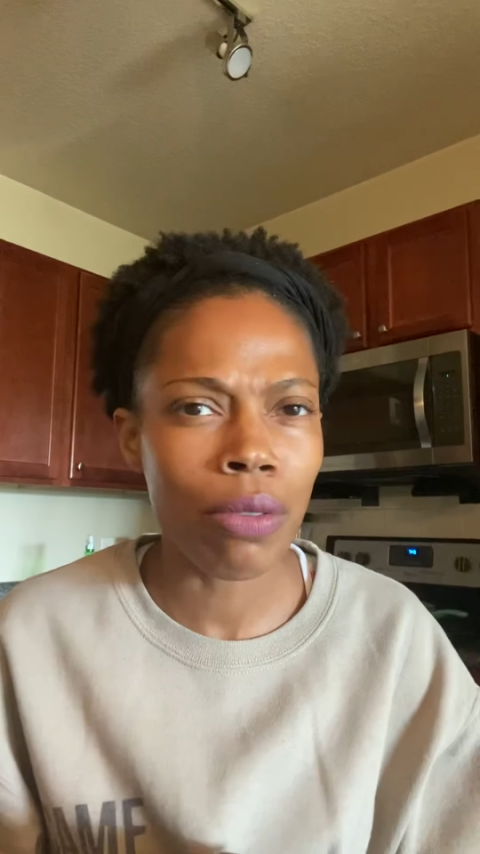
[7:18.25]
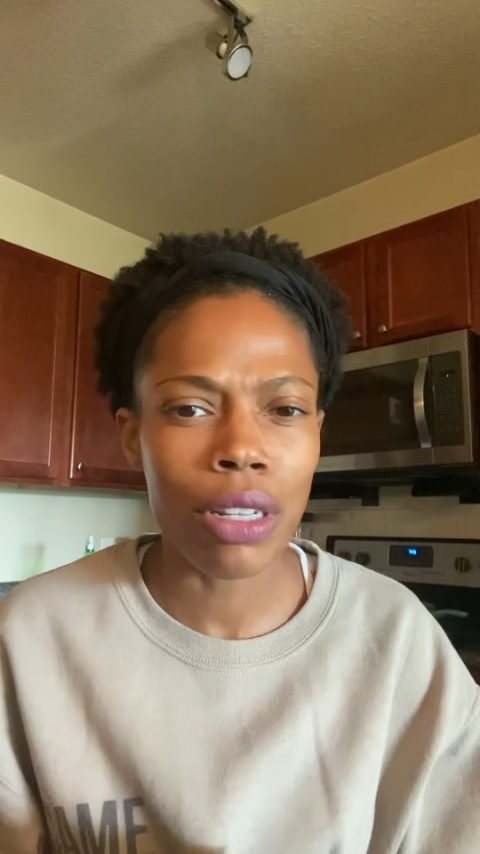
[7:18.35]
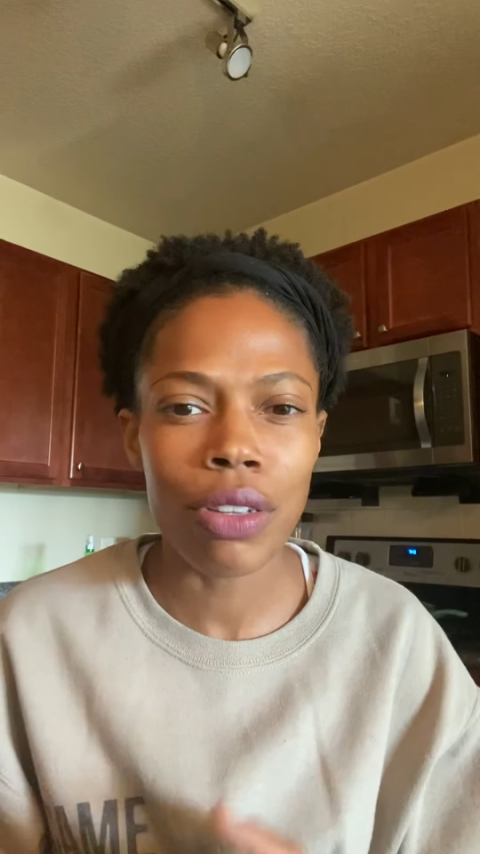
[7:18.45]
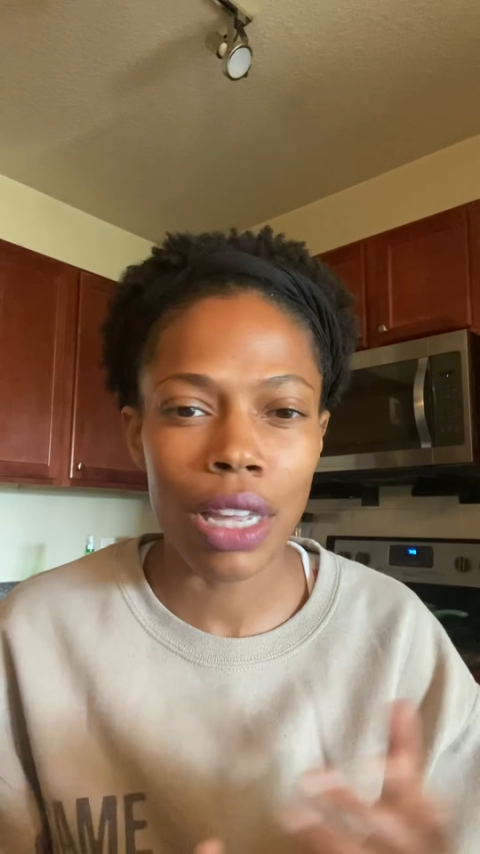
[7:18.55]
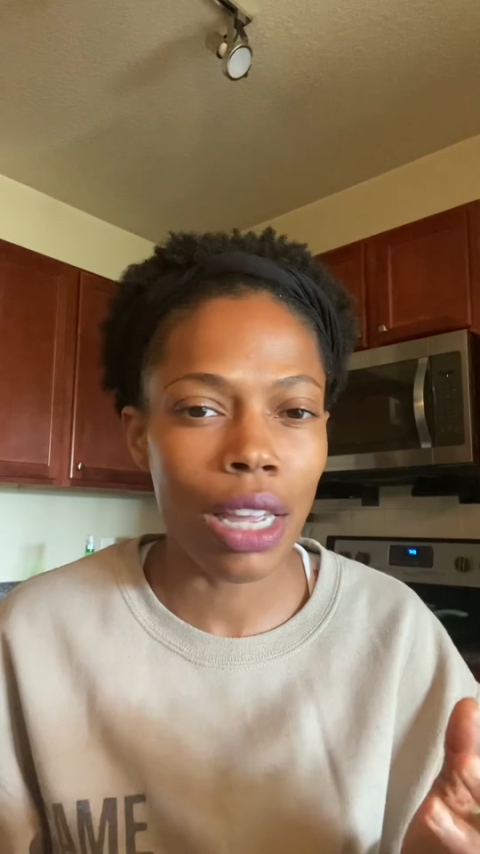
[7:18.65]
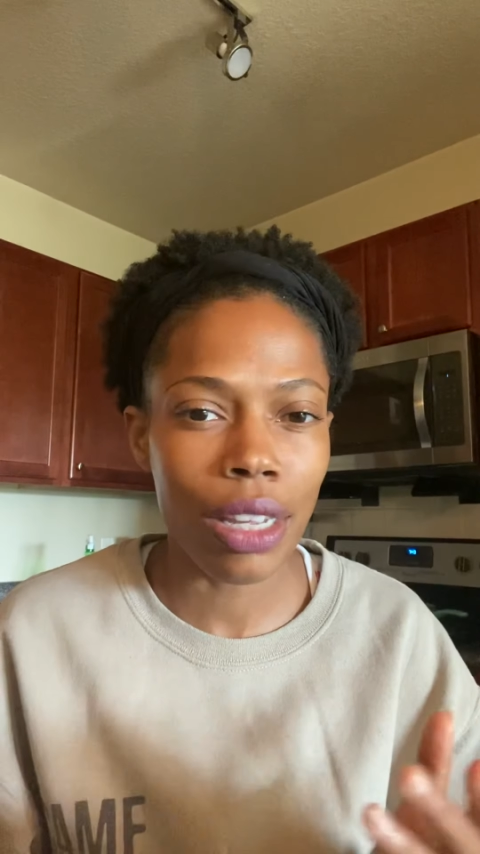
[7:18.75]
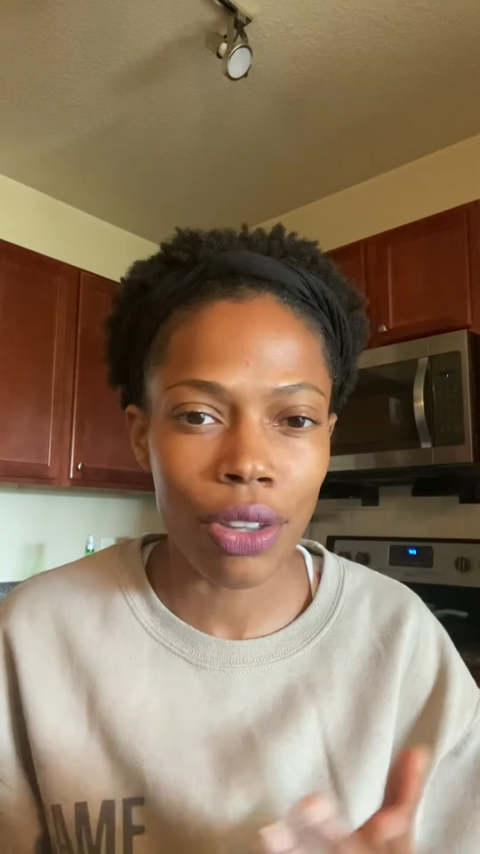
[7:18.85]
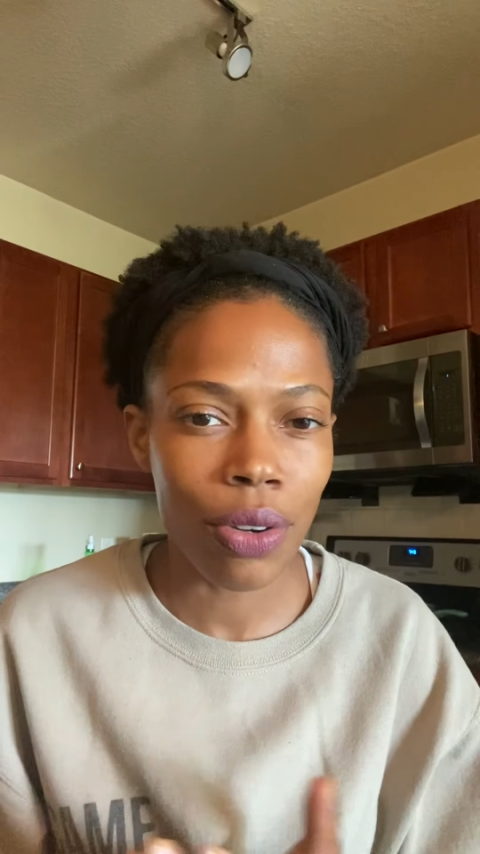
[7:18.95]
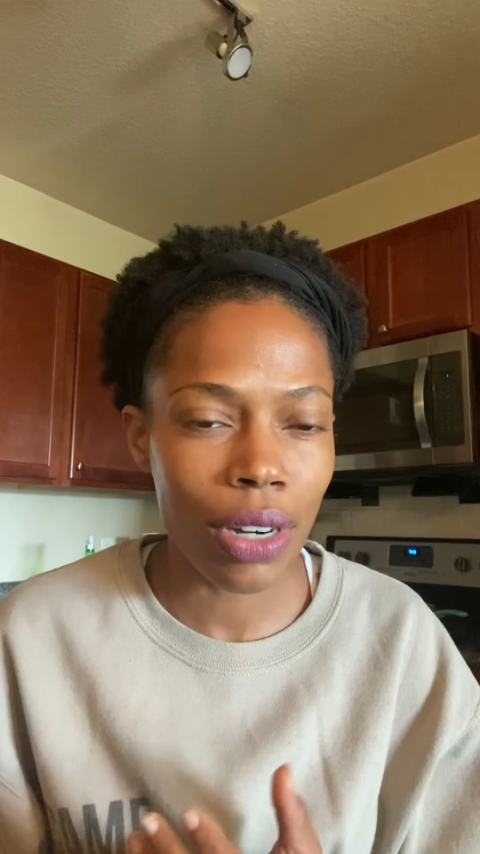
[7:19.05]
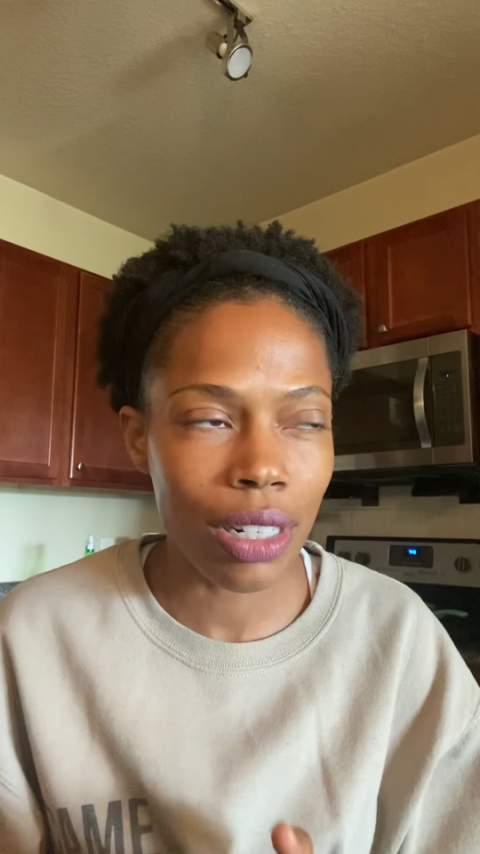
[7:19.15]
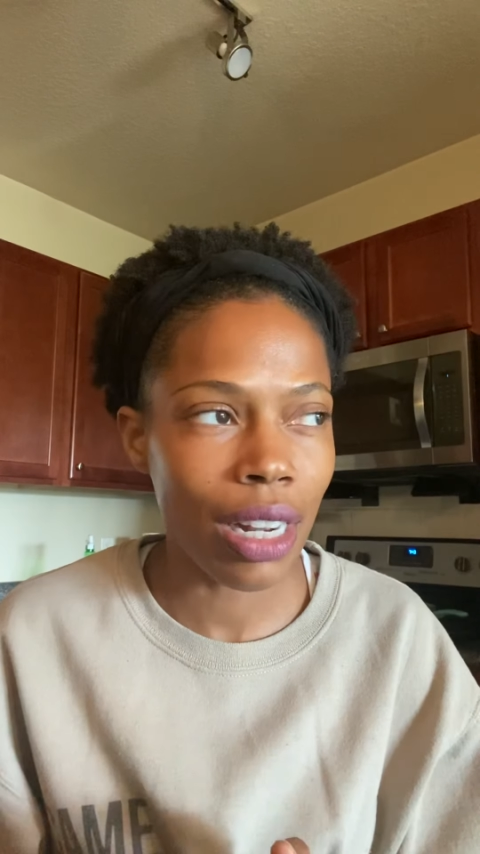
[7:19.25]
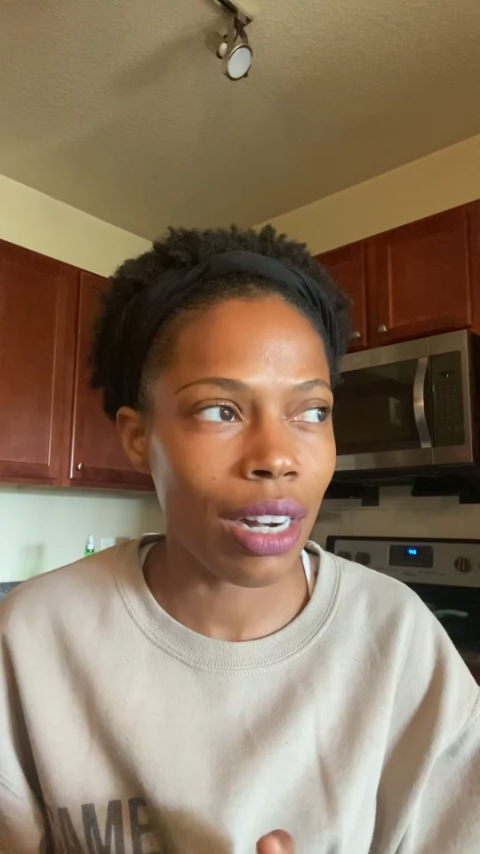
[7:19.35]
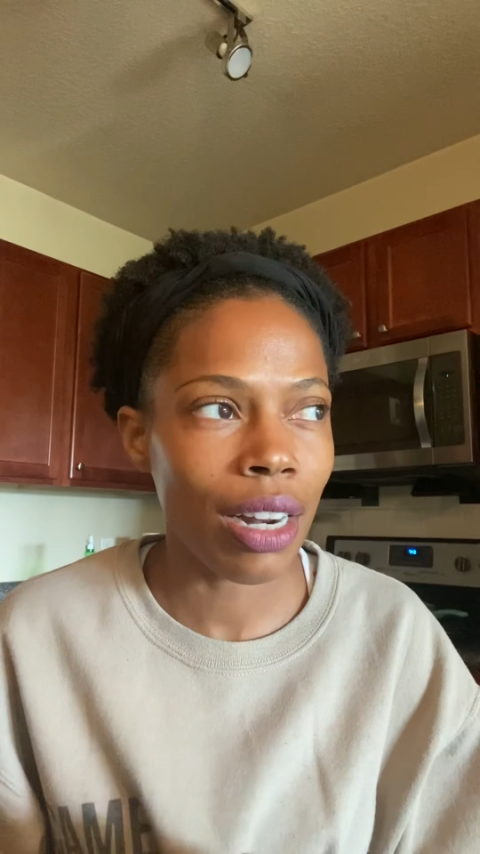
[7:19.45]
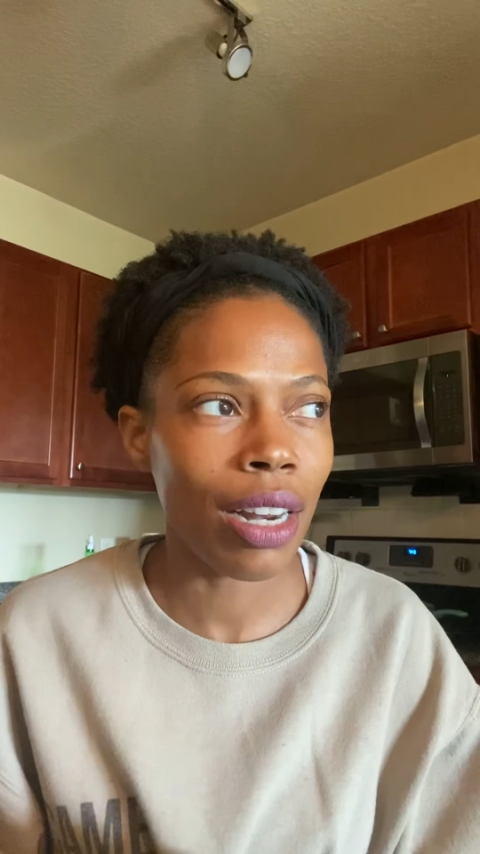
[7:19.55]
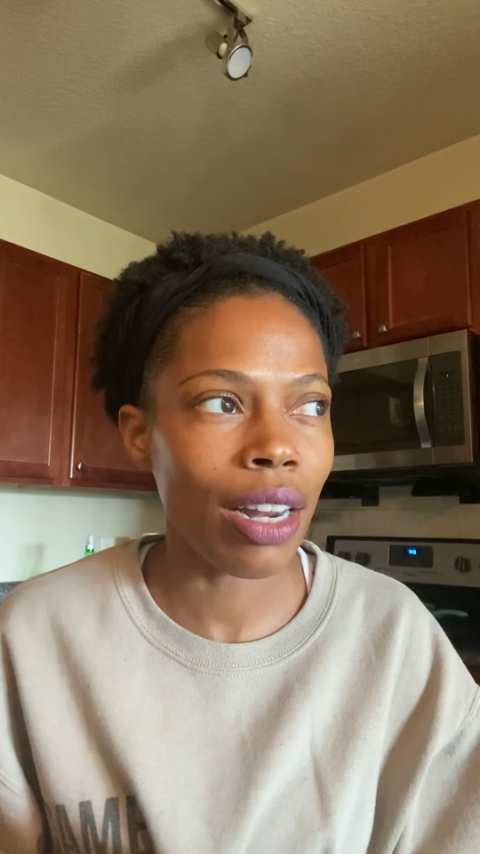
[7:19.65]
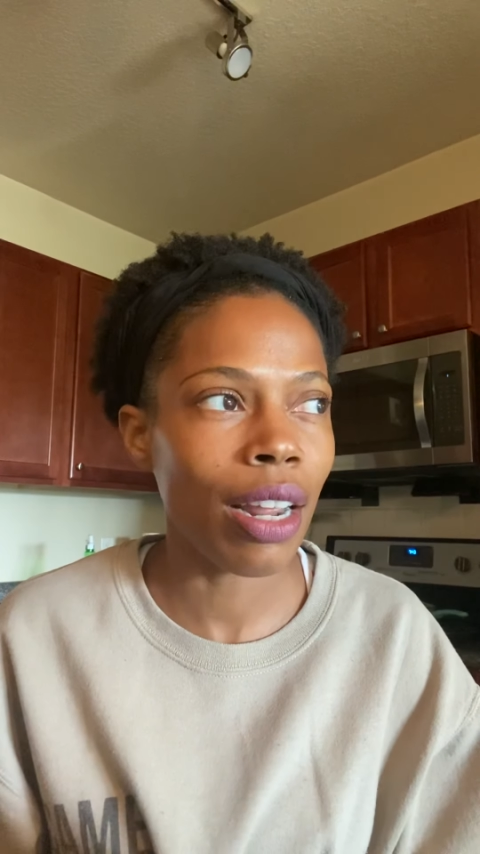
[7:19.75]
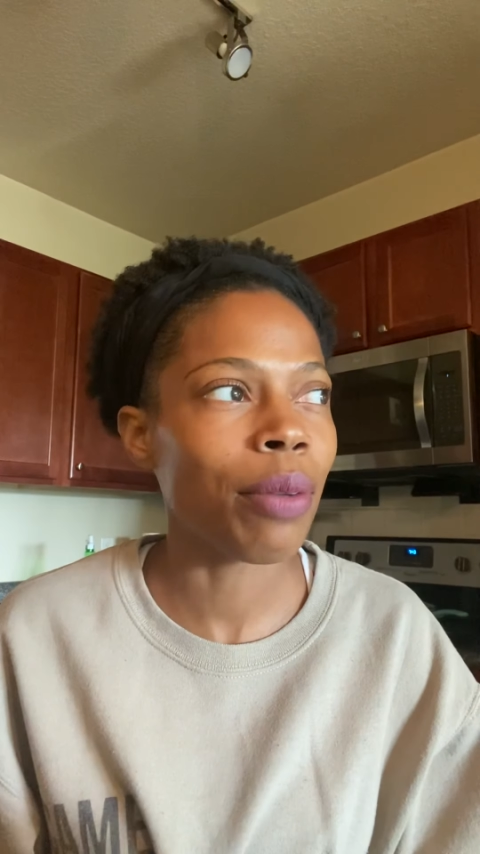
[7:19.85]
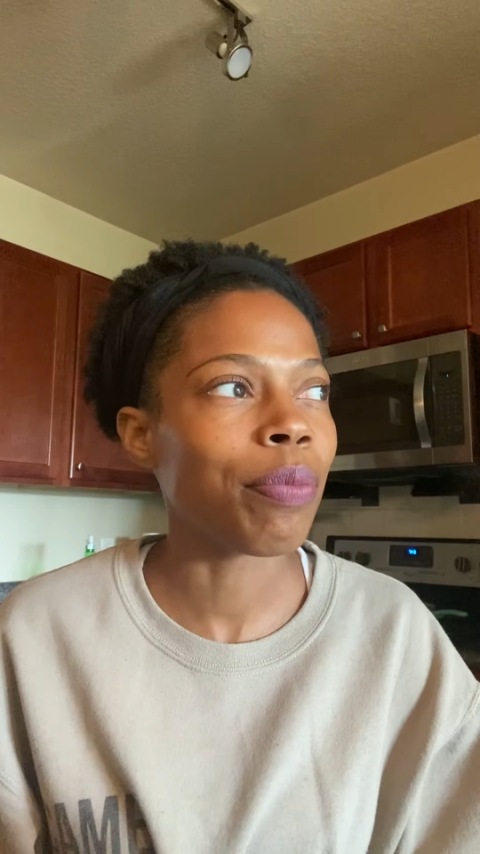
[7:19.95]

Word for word: well, you can't cure it and da da da da da.